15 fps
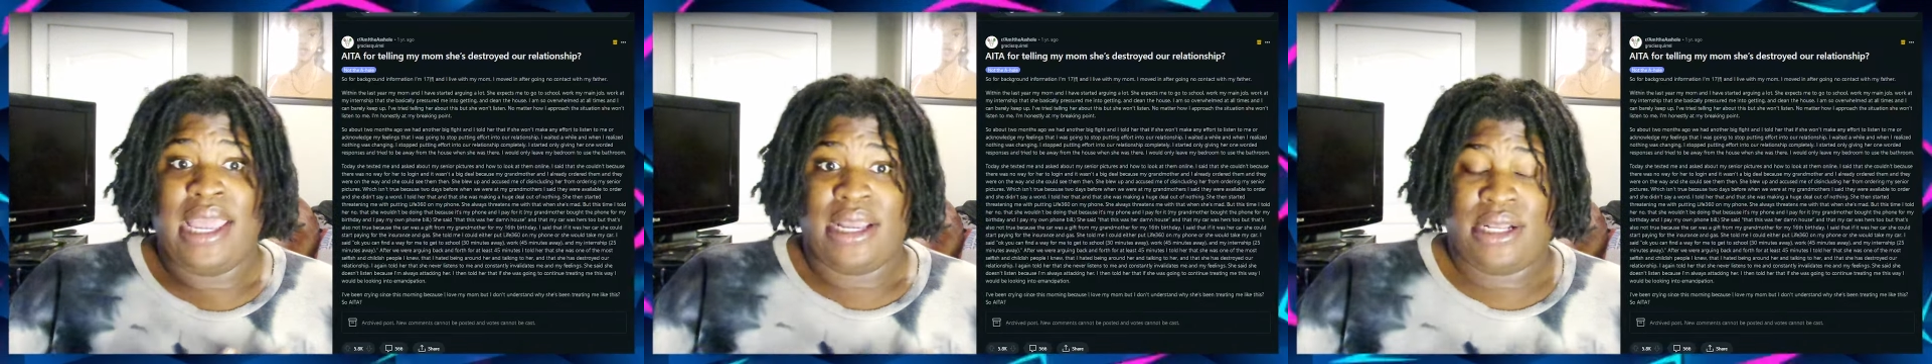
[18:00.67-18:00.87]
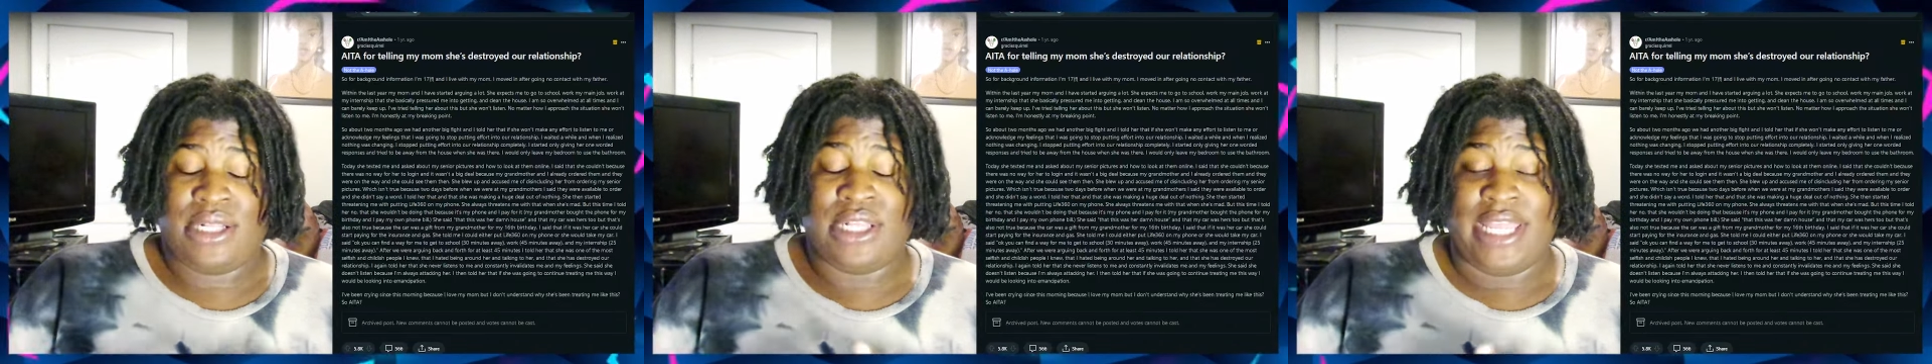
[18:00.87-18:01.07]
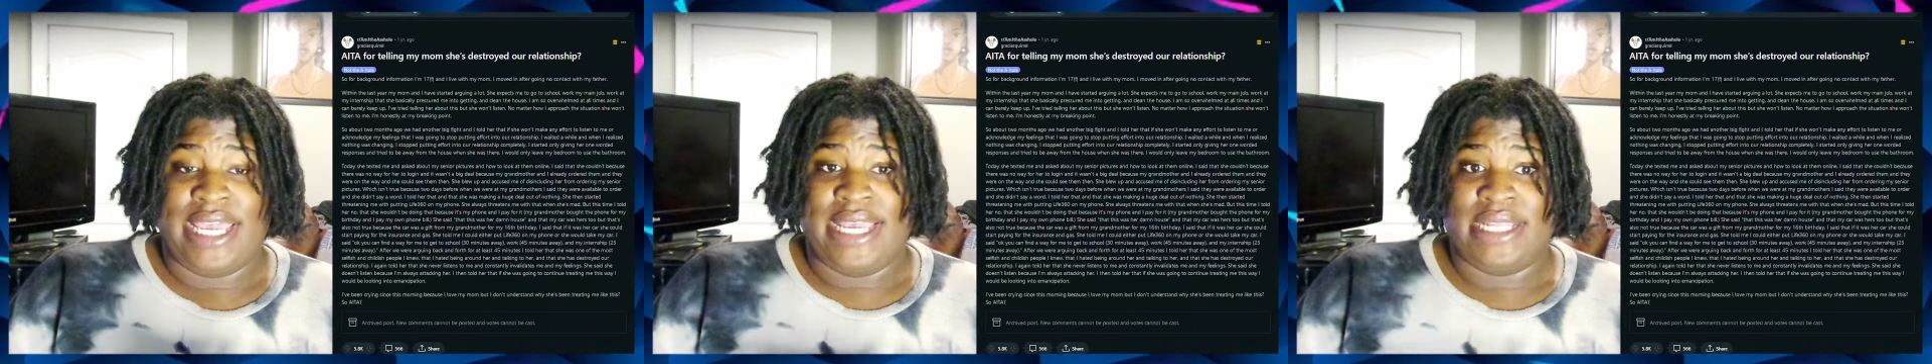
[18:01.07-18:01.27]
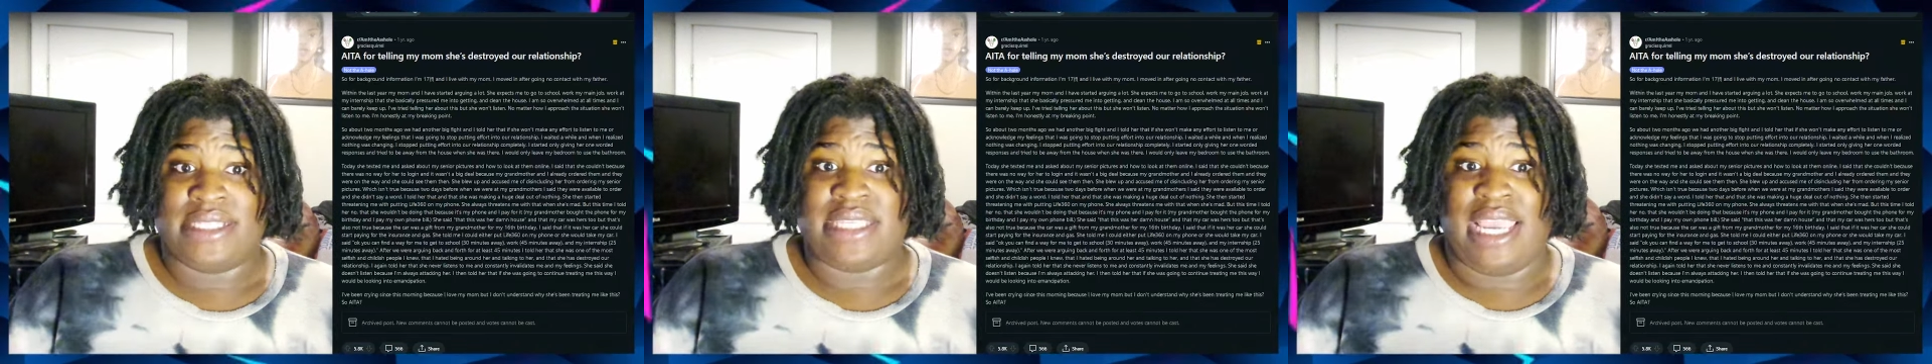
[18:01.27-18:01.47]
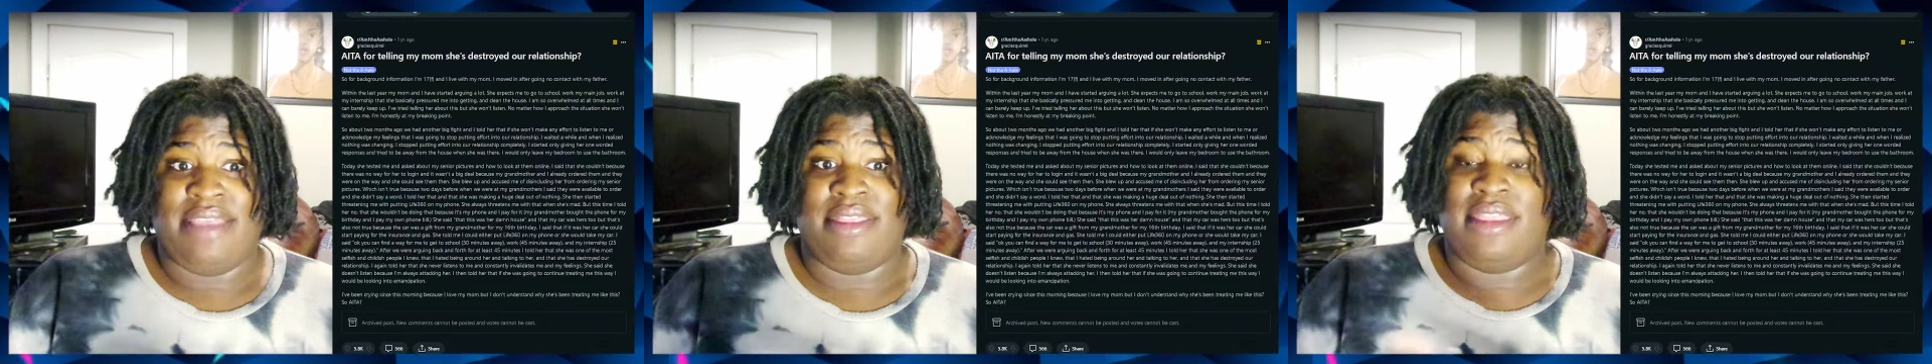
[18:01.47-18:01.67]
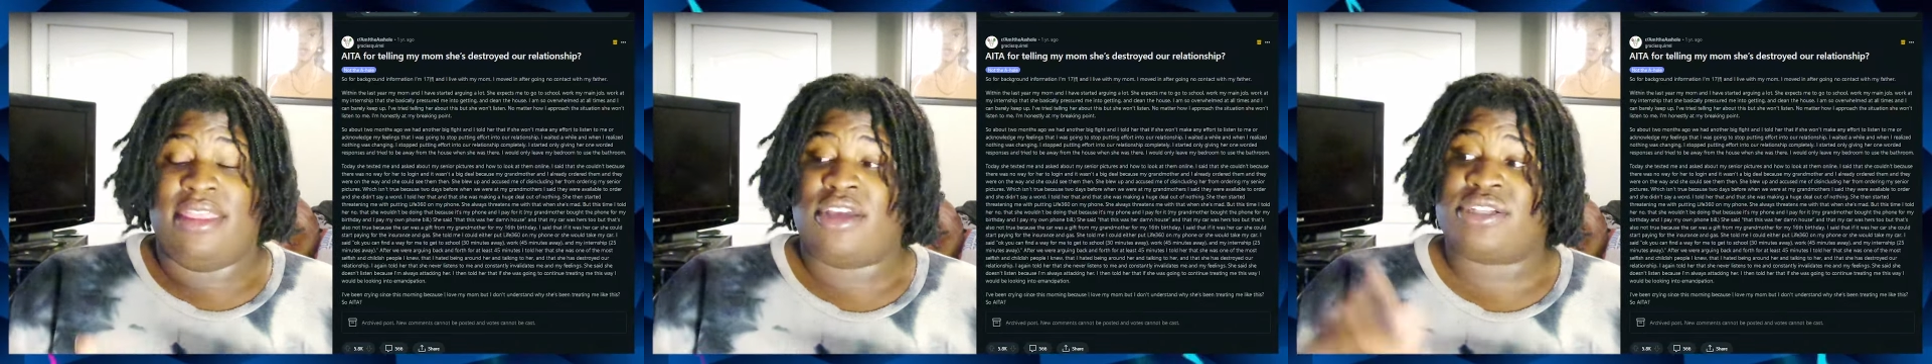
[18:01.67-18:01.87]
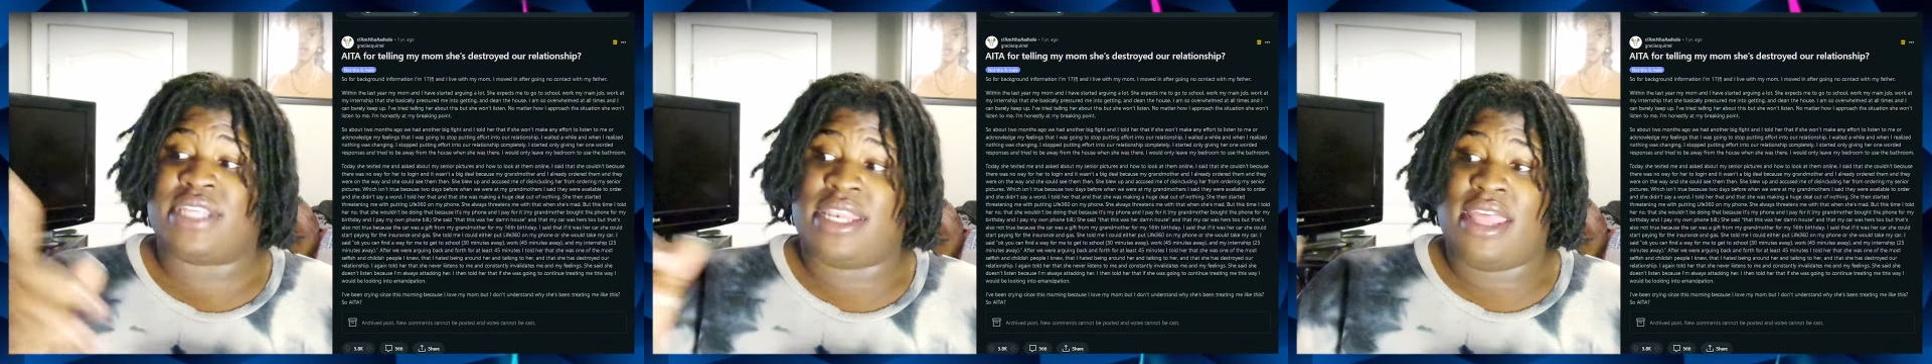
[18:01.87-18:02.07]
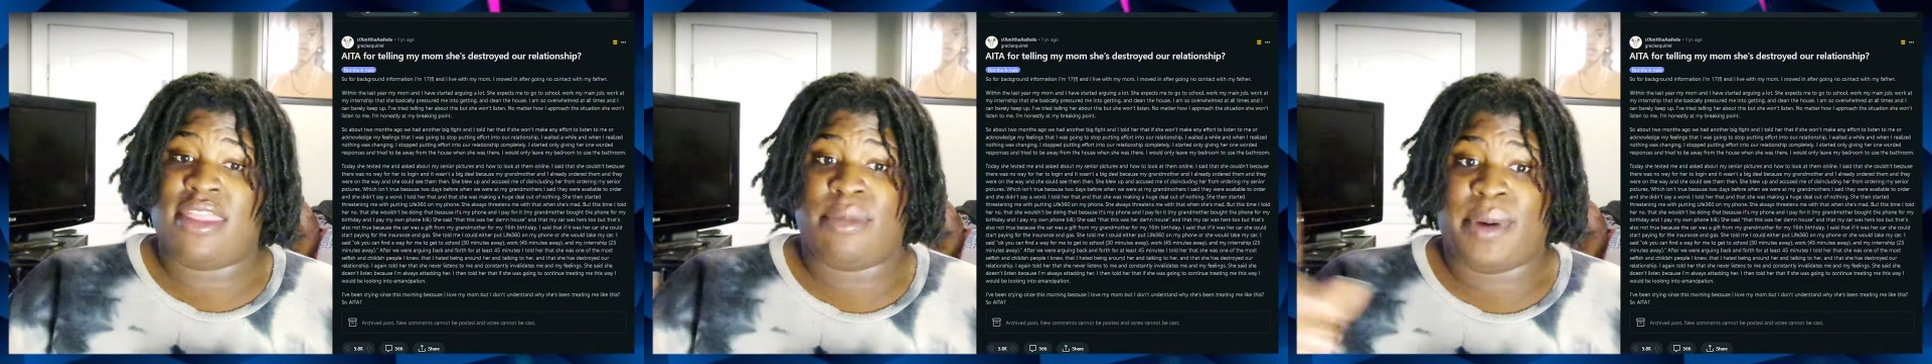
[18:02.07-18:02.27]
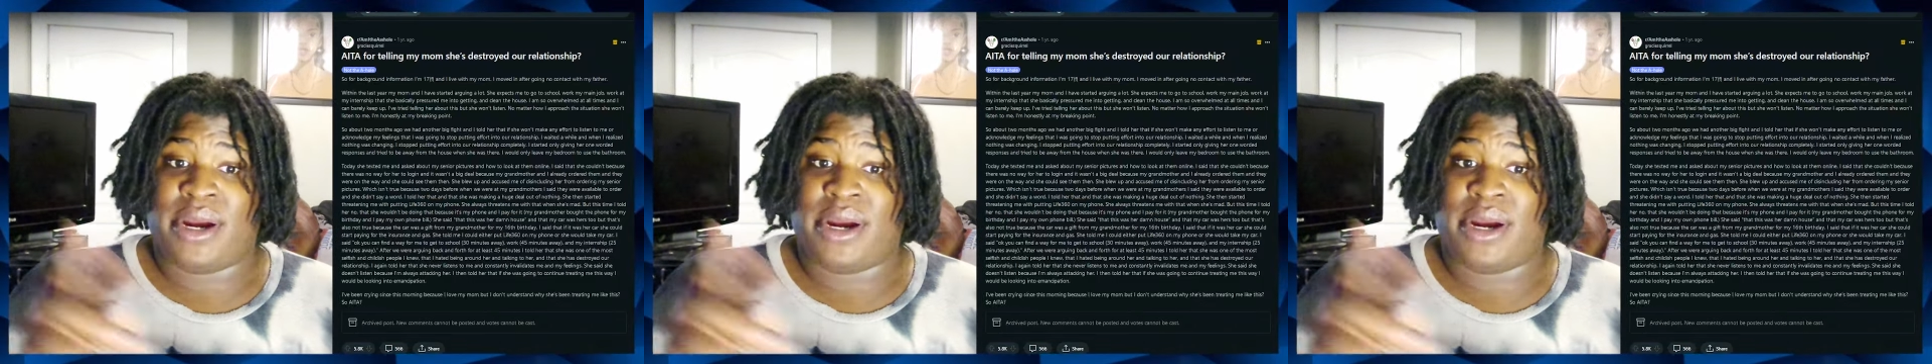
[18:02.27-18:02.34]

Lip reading: cleans, and there's another